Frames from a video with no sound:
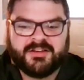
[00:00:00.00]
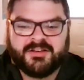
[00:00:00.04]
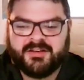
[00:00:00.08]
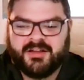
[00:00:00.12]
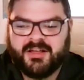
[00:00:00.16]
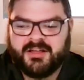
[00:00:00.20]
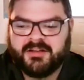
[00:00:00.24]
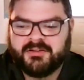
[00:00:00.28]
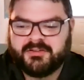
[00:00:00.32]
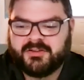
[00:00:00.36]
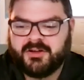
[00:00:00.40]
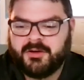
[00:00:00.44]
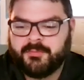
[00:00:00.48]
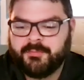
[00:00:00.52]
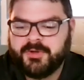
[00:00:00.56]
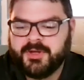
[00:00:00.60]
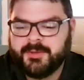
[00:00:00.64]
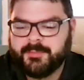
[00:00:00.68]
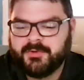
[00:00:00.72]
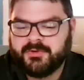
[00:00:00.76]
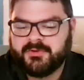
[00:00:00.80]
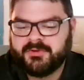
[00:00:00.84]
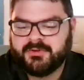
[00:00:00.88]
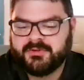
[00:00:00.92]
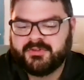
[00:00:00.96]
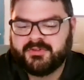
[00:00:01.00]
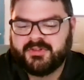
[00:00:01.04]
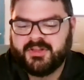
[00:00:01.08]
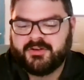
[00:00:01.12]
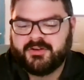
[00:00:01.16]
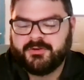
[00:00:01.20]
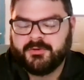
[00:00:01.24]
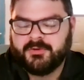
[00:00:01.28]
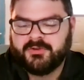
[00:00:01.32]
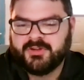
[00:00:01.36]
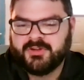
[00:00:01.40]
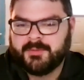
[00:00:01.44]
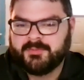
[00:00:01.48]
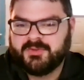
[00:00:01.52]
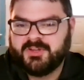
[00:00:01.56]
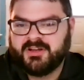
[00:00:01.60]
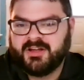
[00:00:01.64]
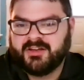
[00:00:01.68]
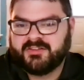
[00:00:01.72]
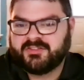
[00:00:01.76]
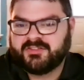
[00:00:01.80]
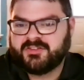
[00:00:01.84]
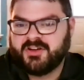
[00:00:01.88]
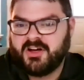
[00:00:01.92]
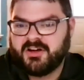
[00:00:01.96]
And some people that do DMT
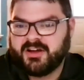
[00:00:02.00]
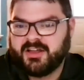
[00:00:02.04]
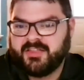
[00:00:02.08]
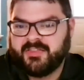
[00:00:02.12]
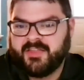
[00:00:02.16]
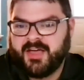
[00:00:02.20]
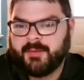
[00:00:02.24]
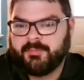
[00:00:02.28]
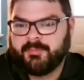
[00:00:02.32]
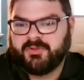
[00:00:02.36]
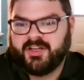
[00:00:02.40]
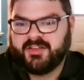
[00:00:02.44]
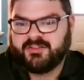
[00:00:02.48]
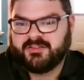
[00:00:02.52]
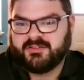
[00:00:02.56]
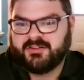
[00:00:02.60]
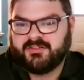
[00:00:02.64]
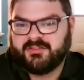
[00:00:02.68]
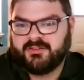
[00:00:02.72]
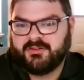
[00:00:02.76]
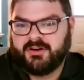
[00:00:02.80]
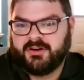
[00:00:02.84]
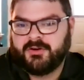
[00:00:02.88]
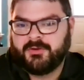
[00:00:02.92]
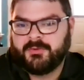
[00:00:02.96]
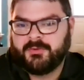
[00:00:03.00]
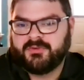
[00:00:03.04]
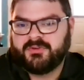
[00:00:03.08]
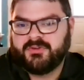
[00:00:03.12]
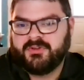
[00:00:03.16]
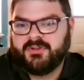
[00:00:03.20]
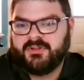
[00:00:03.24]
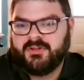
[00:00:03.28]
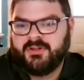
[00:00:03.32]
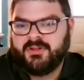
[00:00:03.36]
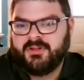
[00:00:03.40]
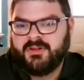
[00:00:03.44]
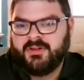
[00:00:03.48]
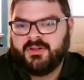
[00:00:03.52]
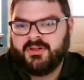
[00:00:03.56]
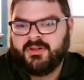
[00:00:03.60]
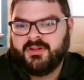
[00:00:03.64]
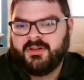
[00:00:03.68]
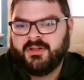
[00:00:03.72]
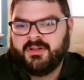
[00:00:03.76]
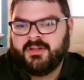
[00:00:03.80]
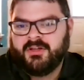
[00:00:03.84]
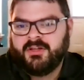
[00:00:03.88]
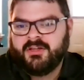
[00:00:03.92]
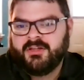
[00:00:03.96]
get stuck in that place because
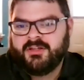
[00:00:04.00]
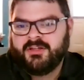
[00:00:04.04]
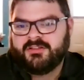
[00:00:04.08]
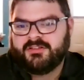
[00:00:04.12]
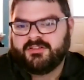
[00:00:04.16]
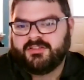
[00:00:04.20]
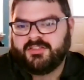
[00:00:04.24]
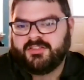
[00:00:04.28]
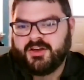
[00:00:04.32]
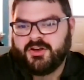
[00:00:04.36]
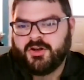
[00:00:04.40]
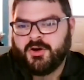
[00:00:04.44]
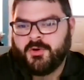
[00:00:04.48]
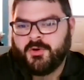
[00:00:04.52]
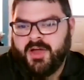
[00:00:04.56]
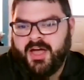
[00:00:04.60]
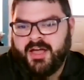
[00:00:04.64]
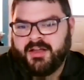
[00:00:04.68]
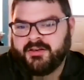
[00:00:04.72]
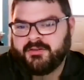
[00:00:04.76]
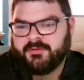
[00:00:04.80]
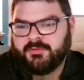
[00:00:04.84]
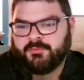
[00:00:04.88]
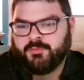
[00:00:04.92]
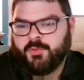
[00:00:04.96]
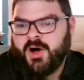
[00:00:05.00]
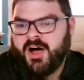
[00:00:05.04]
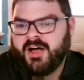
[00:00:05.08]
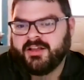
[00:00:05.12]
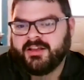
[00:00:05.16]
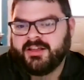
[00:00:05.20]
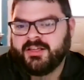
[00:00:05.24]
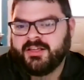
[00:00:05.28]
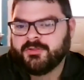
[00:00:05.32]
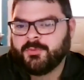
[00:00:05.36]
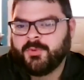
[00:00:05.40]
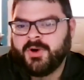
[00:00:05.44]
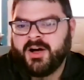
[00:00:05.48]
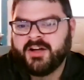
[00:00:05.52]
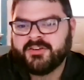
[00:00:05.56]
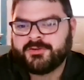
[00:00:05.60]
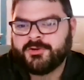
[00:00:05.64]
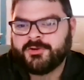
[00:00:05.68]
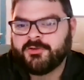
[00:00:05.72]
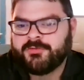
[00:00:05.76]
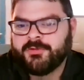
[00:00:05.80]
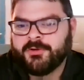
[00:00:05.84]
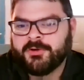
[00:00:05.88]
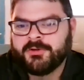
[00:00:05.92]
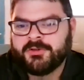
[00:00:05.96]
they don't and want
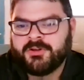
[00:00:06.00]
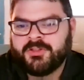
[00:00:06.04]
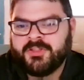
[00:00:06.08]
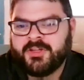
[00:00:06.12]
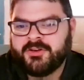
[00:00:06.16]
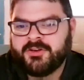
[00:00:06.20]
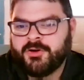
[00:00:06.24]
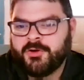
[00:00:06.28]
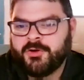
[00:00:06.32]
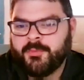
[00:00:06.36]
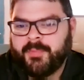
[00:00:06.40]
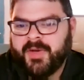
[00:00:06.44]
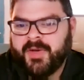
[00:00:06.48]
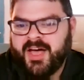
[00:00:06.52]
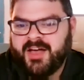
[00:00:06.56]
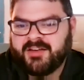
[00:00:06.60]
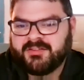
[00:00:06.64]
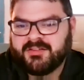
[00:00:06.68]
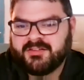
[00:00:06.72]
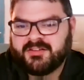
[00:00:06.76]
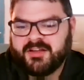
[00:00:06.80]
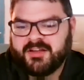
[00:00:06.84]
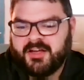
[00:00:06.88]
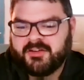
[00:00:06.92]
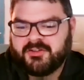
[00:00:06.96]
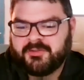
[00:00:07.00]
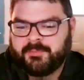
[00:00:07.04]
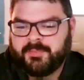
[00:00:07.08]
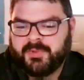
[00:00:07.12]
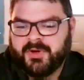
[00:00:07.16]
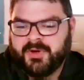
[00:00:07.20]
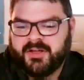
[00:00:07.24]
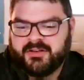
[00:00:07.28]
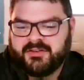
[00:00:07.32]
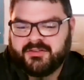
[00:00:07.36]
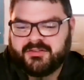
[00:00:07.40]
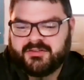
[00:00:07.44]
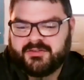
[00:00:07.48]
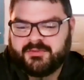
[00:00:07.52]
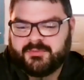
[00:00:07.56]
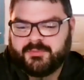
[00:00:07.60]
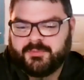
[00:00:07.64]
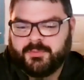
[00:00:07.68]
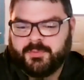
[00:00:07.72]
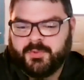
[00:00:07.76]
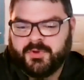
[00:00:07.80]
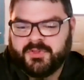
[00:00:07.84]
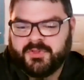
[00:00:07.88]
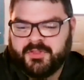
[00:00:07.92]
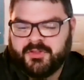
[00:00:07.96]
to go further. They don't pass the test, but
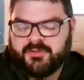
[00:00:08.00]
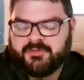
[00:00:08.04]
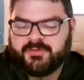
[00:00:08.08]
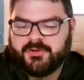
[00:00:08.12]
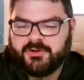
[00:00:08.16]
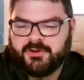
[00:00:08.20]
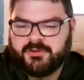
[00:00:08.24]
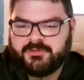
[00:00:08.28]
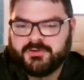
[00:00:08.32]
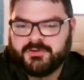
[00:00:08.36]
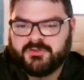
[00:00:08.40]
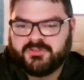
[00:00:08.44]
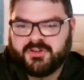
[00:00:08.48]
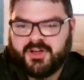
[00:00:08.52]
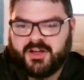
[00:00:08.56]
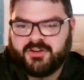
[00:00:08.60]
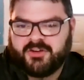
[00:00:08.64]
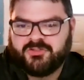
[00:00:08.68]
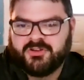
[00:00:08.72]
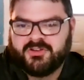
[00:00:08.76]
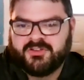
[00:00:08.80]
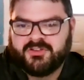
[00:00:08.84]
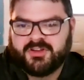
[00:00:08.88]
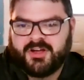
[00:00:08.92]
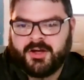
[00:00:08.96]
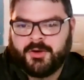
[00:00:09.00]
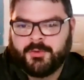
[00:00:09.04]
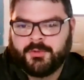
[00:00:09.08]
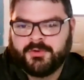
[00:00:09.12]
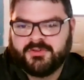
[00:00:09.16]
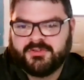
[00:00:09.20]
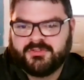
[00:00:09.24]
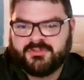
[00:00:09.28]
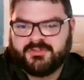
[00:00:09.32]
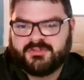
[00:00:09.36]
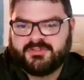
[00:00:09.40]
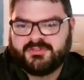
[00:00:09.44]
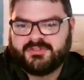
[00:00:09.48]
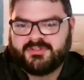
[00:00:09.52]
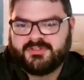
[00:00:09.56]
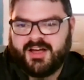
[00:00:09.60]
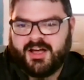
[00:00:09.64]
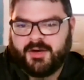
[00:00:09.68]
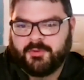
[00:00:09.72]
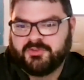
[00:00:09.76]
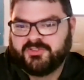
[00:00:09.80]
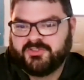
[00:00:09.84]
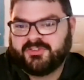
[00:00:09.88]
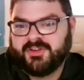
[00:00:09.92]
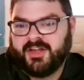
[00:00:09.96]
within the first few sessions, I was
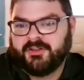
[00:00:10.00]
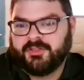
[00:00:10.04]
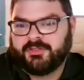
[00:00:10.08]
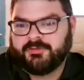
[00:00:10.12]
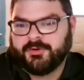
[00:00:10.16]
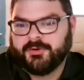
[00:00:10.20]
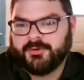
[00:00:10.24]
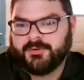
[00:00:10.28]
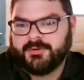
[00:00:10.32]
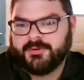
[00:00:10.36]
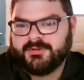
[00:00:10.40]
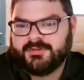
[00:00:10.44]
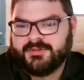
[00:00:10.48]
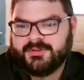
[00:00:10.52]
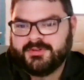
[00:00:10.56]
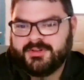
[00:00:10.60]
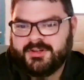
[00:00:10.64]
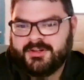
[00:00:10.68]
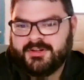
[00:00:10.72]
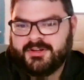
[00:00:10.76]
sent through.